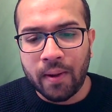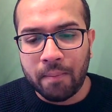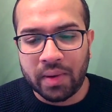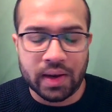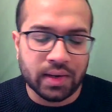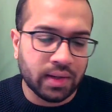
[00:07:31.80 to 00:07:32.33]

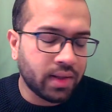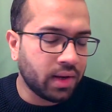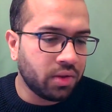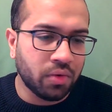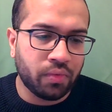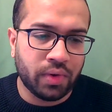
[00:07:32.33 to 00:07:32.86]
But until then,
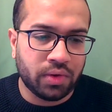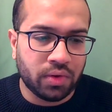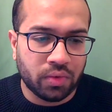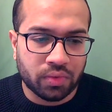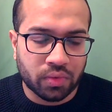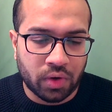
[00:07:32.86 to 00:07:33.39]
you're free to
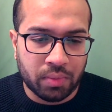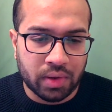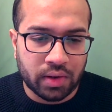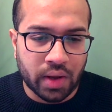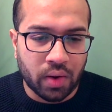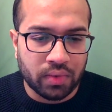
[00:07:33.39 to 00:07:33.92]
use Query Builder.
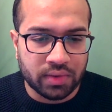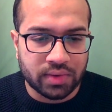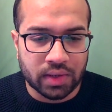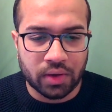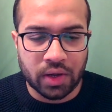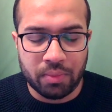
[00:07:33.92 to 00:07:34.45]
Now, there's
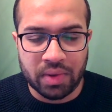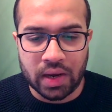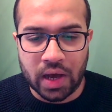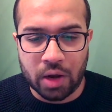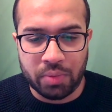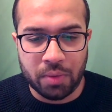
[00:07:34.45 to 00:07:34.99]
going to be a
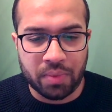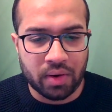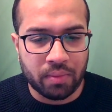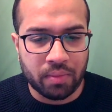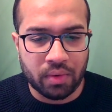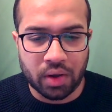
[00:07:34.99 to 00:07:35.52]
lot of people
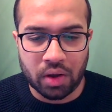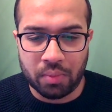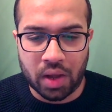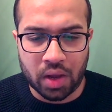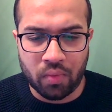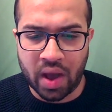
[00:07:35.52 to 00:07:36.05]
who are going to be
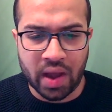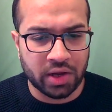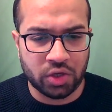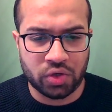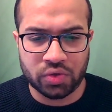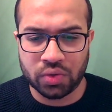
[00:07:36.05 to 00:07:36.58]
like, why are you
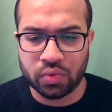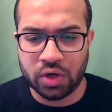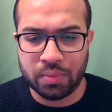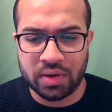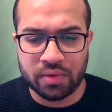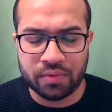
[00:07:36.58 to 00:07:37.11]
using Query
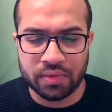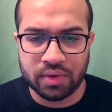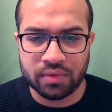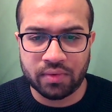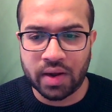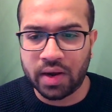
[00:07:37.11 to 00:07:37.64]
Builder for
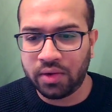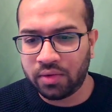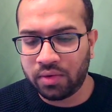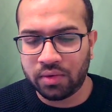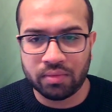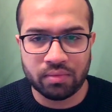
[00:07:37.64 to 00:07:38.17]
this? Why are you?
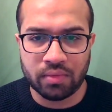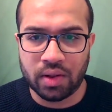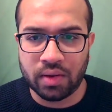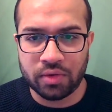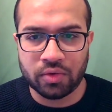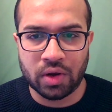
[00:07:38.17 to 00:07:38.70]
Well,
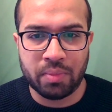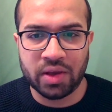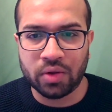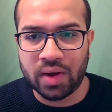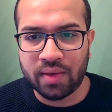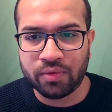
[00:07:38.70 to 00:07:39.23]
it's going to make
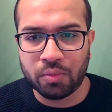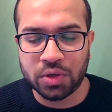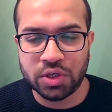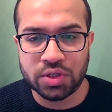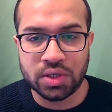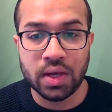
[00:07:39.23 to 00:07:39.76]
your life so much
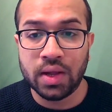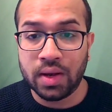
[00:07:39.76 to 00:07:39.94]
easy.